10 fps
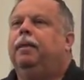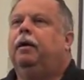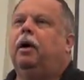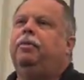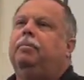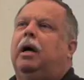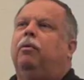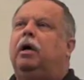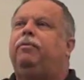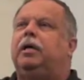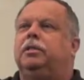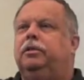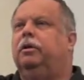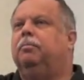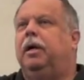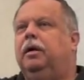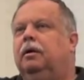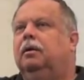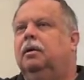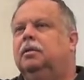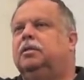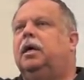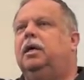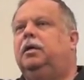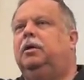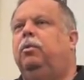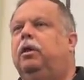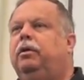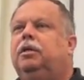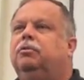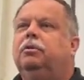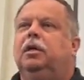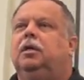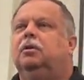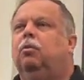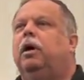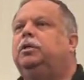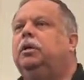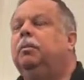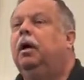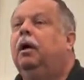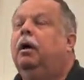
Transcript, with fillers: You know, I think my wife actually took my son and did one of these routines to wash him.